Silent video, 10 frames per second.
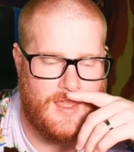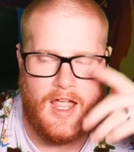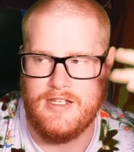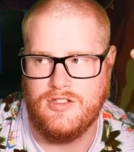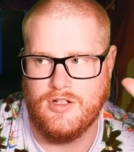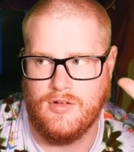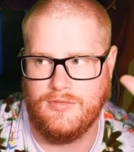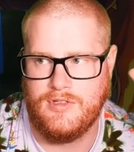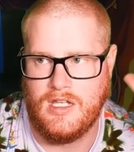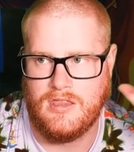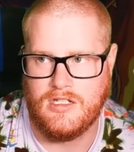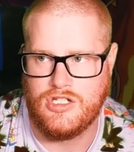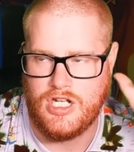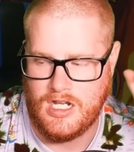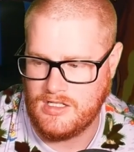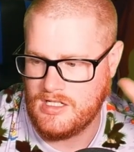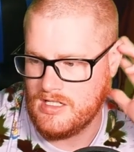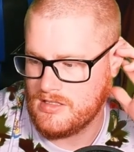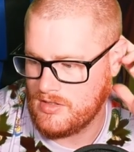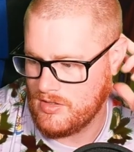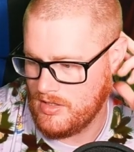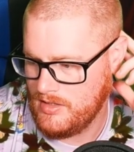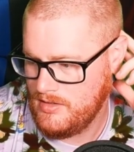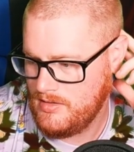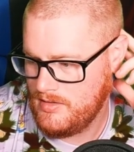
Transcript: I don't think the Chansey is good.